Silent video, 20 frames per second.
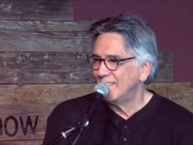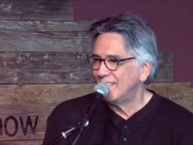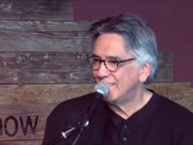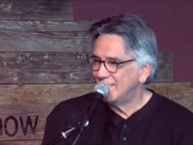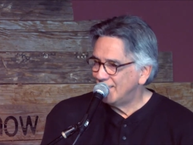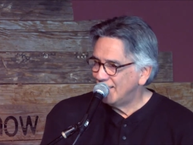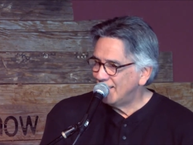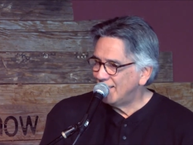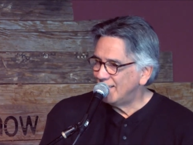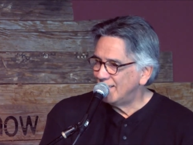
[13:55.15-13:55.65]

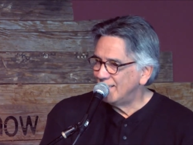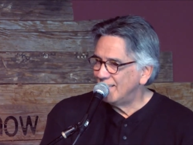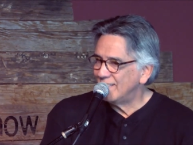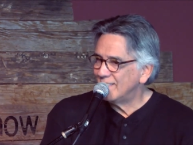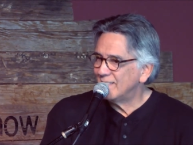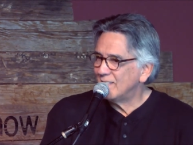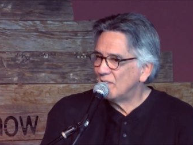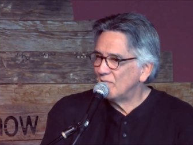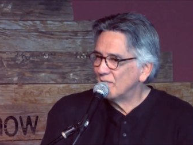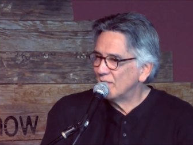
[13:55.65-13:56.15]
That's it,
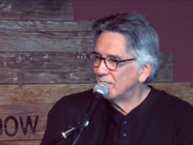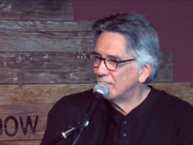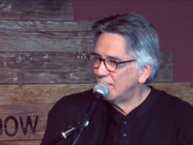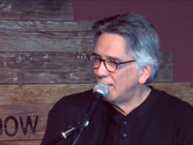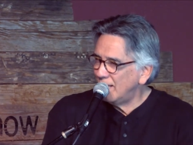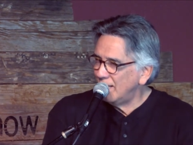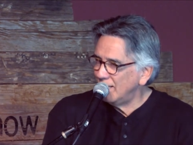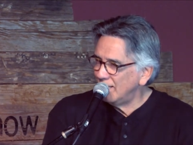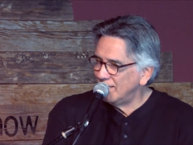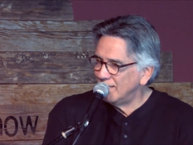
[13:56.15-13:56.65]
it's self
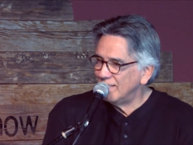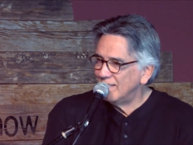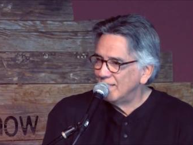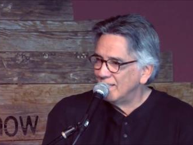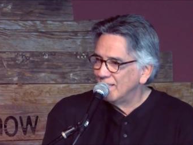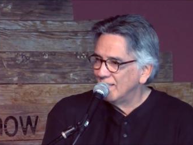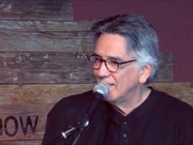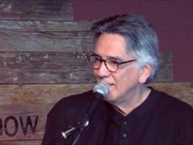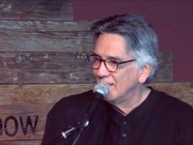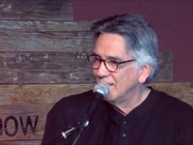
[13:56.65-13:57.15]
contained.
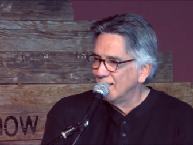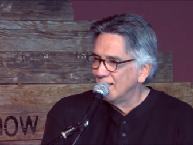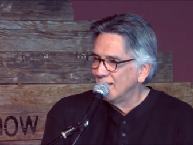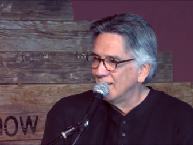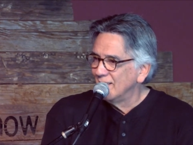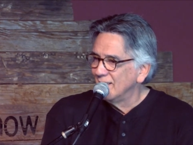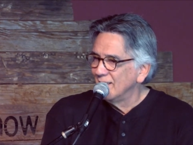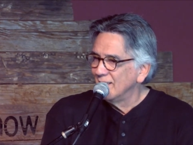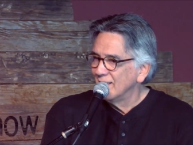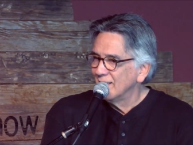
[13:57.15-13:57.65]

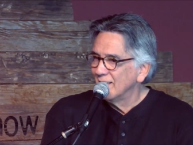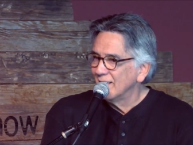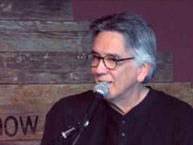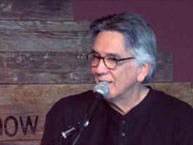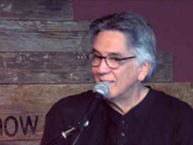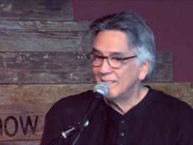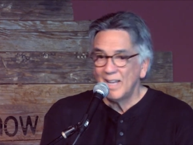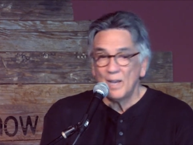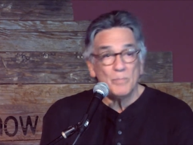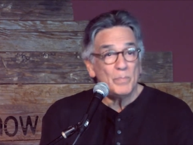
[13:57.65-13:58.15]

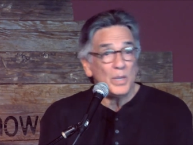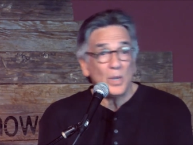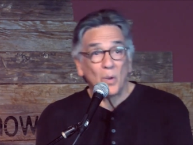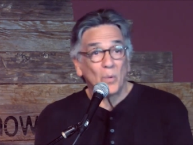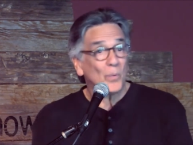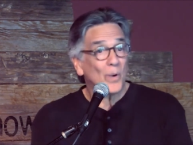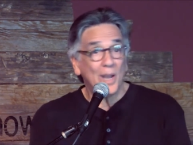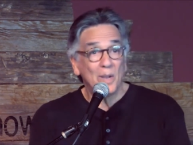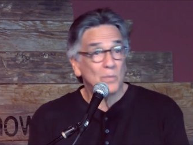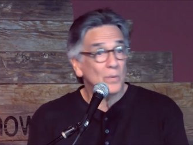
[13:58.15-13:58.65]
Can that be
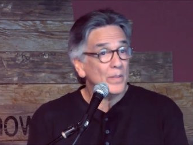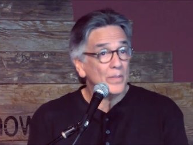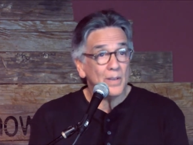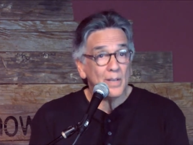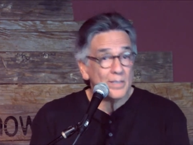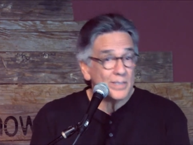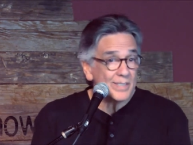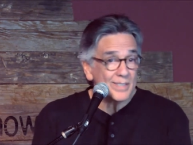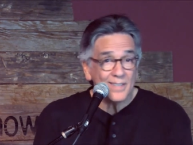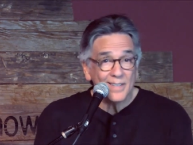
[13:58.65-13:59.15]
all right
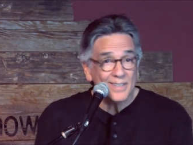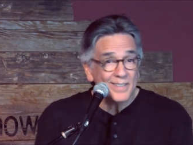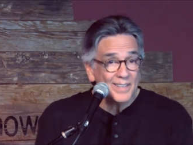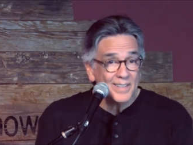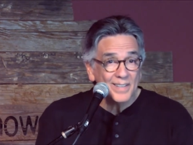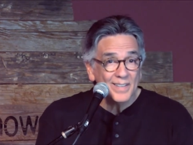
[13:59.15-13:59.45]
with us?